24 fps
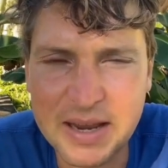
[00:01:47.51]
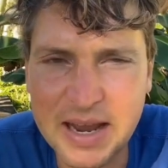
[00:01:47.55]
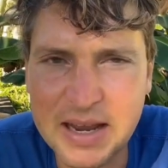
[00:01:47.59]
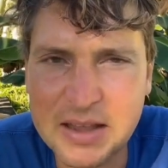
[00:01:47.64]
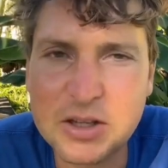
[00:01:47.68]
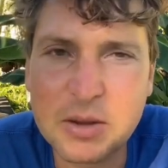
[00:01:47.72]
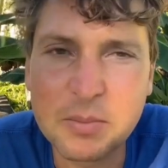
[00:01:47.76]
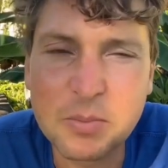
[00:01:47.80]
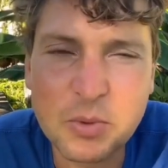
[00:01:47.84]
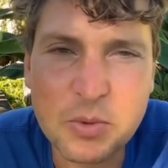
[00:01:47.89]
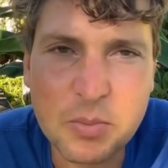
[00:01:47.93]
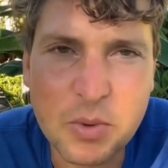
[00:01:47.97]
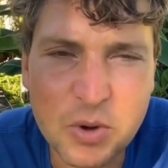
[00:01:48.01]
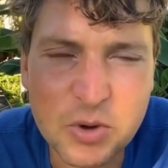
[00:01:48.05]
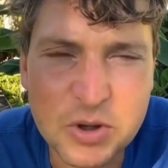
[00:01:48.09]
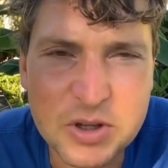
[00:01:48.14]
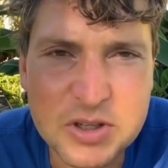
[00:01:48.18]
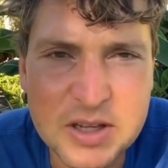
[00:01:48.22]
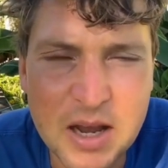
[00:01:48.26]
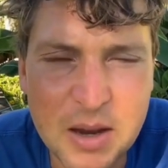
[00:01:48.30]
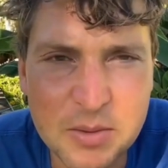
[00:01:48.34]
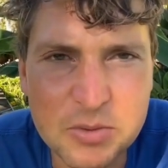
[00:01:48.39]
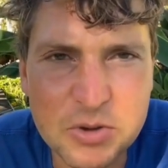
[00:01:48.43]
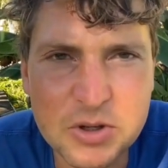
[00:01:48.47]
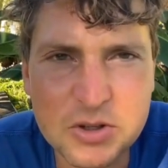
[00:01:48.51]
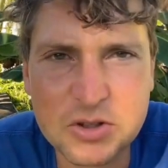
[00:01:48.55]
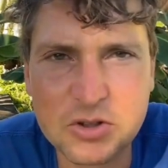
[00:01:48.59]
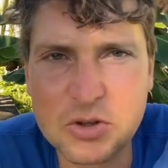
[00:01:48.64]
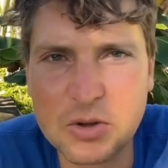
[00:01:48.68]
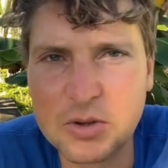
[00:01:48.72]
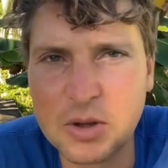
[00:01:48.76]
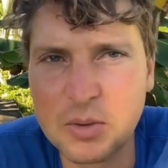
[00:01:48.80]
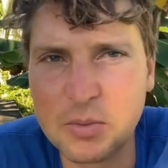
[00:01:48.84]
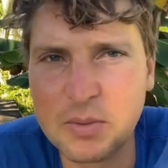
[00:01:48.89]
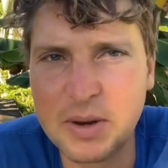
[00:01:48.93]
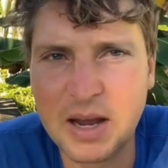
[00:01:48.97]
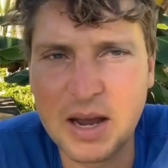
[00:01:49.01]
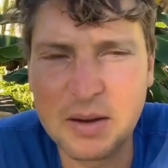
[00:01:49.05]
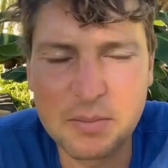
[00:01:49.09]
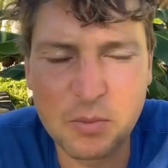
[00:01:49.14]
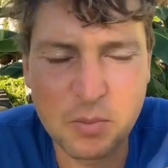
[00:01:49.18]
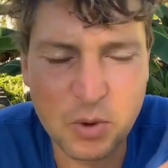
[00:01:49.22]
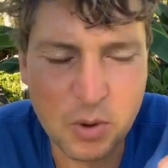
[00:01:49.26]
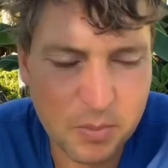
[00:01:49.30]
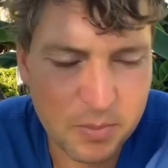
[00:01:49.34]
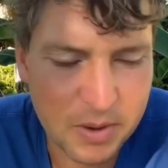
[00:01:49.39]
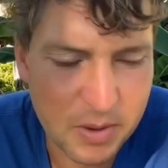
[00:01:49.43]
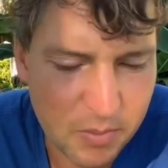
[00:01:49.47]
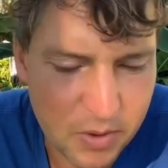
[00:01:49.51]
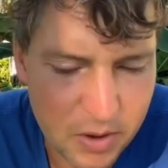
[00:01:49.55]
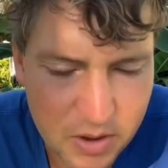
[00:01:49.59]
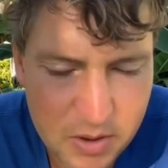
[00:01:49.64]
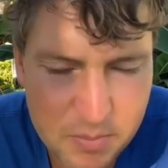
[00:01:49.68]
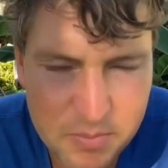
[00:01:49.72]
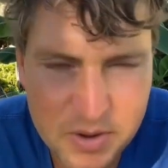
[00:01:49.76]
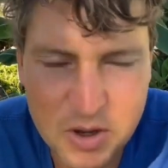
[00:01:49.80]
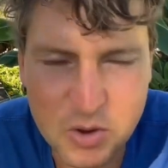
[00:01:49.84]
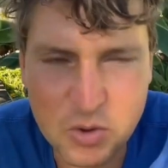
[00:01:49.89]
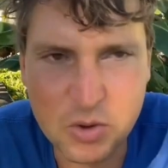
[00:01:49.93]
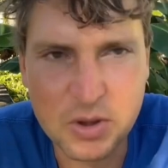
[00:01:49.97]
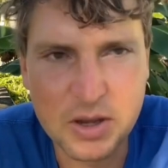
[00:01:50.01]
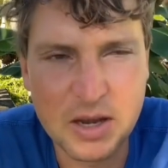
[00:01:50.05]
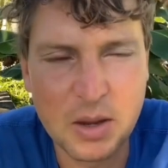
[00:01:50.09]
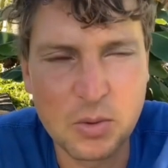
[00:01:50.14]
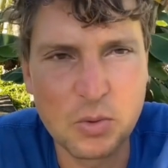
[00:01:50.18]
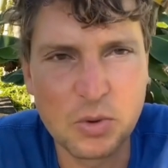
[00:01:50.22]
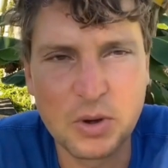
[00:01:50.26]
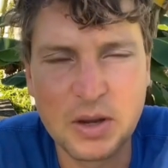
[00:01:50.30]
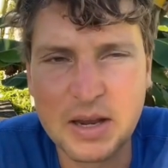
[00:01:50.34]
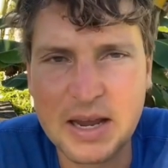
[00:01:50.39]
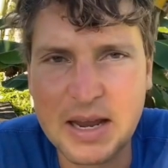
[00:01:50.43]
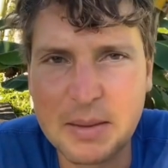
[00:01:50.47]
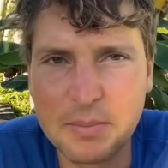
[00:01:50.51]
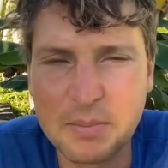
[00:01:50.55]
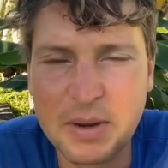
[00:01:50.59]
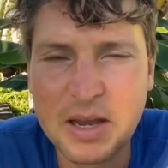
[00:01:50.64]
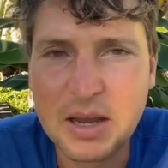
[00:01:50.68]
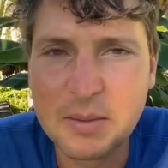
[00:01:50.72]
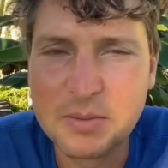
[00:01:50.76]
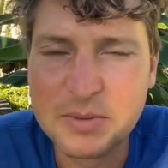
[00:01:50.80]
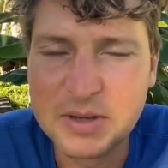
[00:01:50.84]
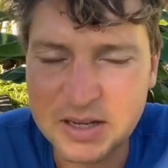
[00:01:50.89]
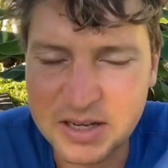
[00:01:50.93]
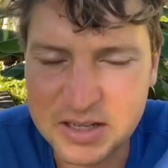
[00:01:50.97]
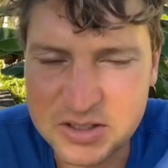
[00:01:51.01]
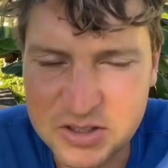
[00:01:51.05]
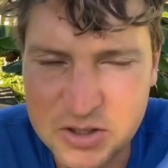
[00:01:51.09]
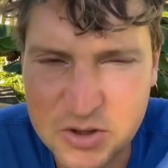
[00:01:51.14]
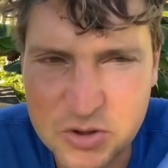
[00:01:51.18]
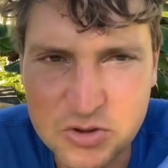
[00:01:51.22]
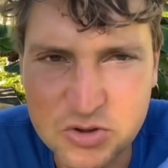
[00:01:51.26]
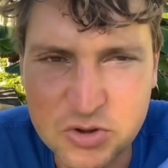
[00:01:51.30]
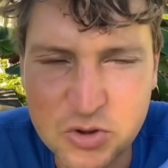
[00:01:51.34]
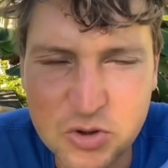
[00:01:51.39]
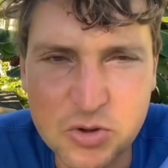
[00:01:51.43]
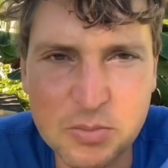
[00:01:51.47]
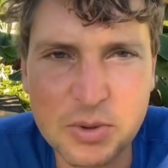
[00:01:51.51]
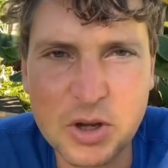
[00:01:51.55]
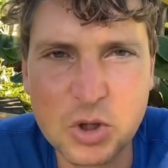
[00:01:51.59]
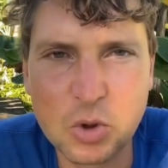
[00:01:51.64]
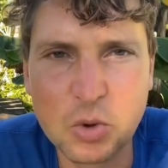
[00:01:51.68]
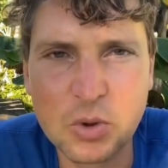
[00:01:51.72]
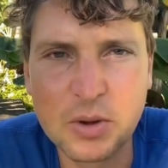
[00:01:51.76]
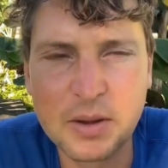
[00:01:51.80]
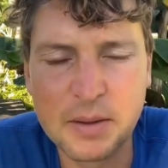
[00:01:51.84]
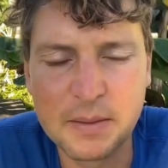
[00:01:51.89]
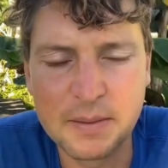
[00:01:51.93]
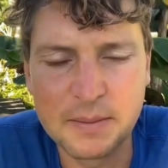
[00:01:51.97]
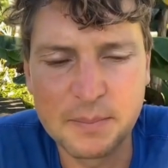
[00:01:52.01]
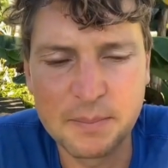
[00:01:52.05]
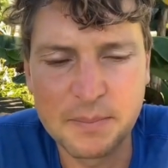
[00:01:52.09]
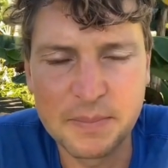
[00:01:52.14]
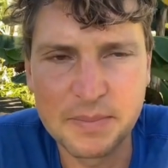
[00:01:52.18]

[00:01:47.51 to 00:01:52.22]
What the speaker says: and to promote adoption so that we have more people in the Bitcoin network and it becomes easier to use Bitcoin.